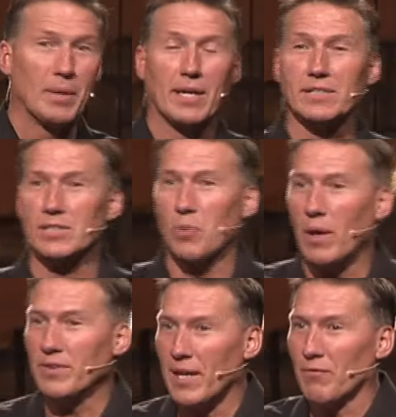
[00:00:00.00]
Because it's
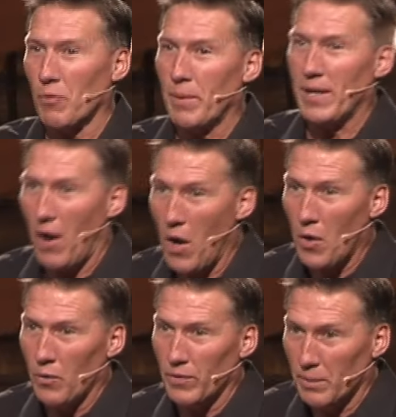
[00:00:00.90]
one thing for me to
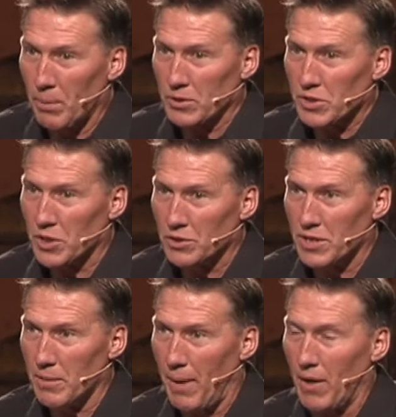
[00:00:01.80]
own the
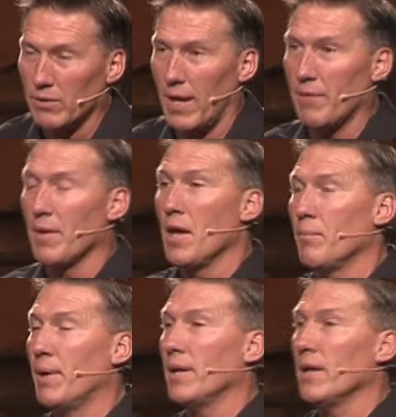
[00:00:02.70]
persecution in my own
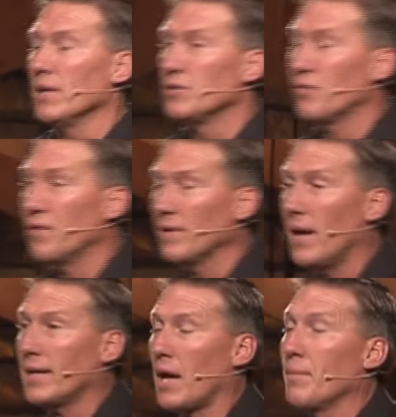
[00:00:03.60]
life, but to feel
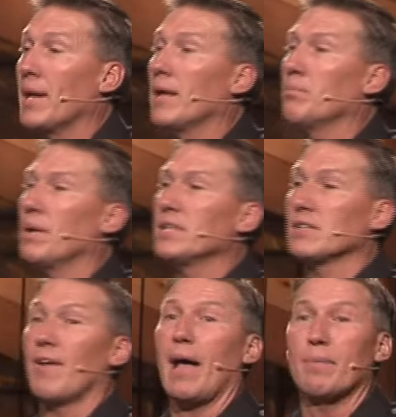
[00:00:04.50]
like I'm in a
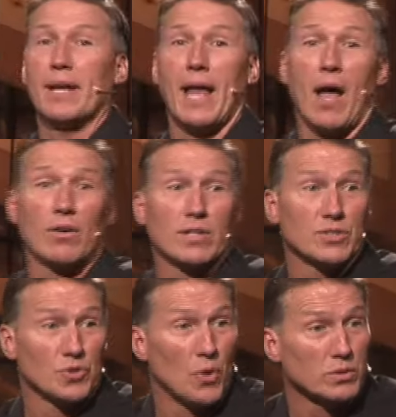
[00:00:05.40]
place of being out of
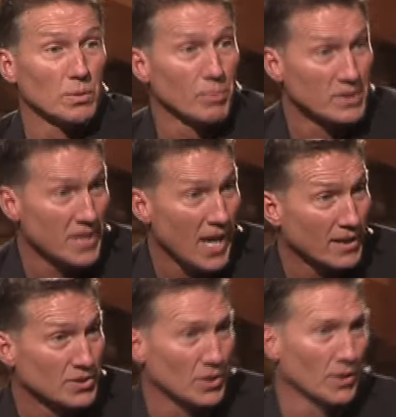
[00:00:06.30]
control to
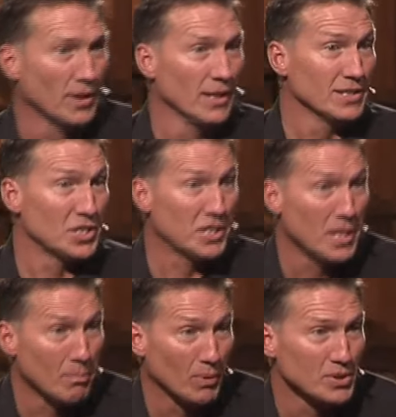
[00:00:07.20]
protect her, to
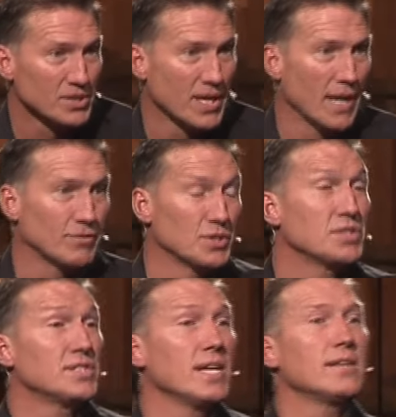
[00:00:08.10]
keep her safe, to
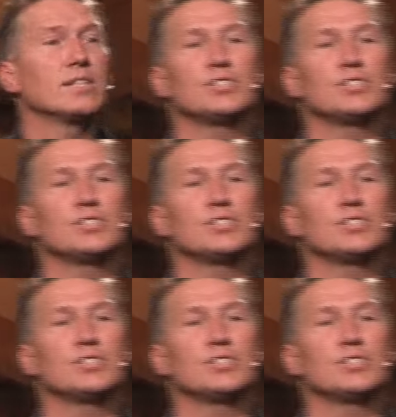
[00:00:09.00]
see